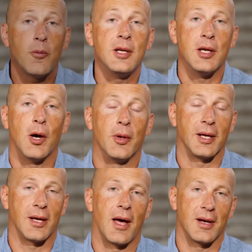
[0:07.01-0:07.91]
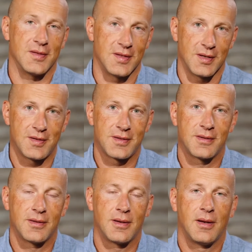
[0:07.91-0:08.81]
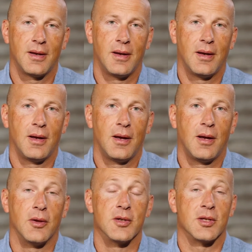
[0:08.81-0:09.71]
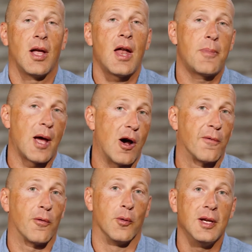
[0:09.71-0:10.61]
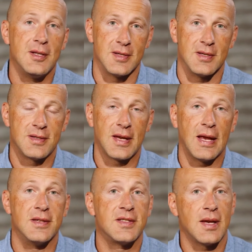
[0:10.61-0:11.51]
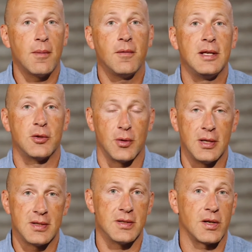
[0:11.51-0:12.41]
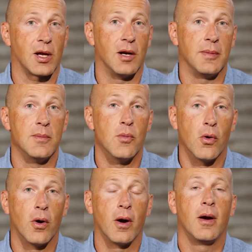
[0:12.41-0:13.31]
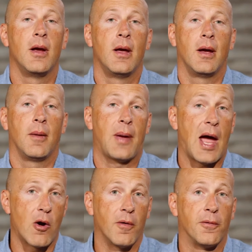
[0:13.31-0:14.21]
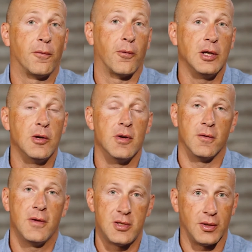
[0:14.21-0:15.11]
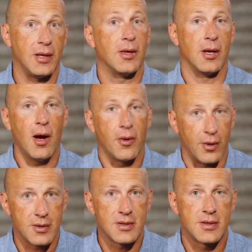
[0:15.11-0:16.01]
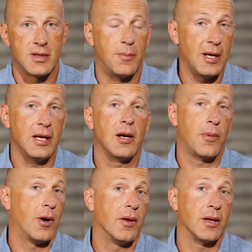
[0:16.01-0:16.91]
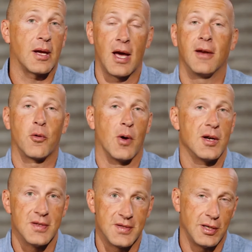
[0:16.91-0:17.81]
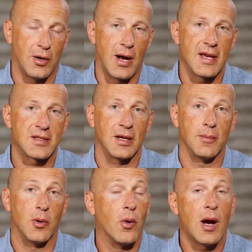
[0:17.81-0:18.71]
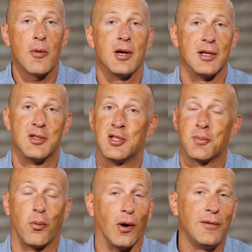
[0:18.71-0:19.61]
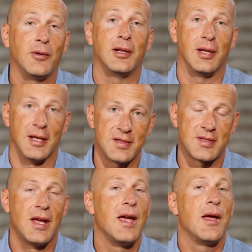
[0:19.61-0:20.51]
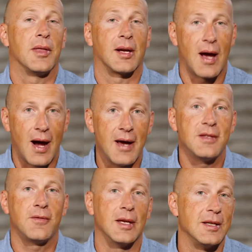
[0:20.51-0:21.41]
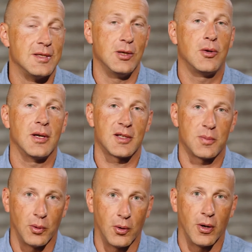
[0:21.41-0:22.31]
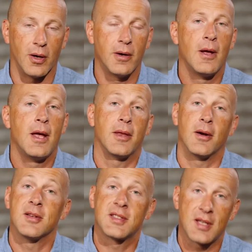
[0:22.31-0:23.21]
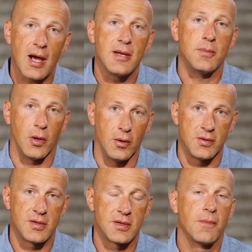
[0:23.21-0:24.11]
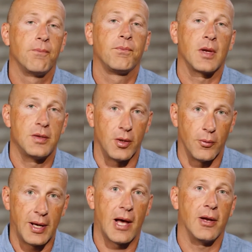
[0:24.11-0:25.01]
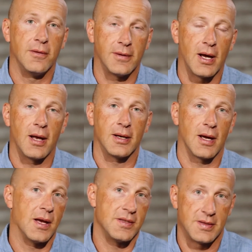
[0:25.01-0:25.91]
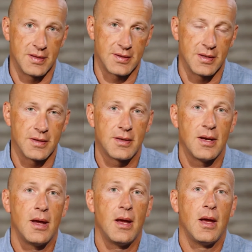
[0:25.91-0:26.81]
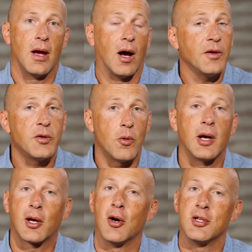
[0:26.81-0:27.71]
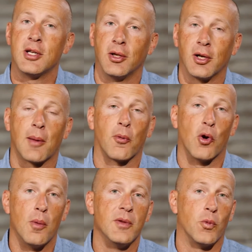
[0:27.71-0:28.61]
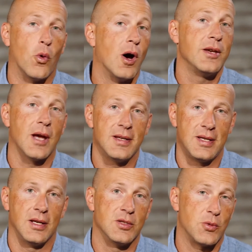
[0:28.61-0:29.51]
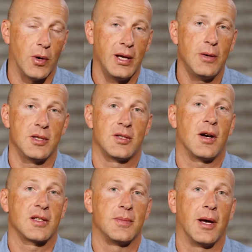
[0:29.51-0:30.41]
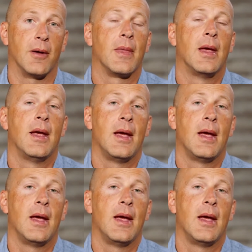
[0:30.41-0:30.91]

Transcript: do we know that God exists? There's a lot of powerful reasons, and some of these reasons are going to be more powerful for you individually than others, depending upon the kind of questions that you're asking. But what I want to do is just briefly list the kinds of things you could explore that are signposts to the reality of God and God's existence. I also want to encourage you to look up Romans 1:19 and 20, which talks about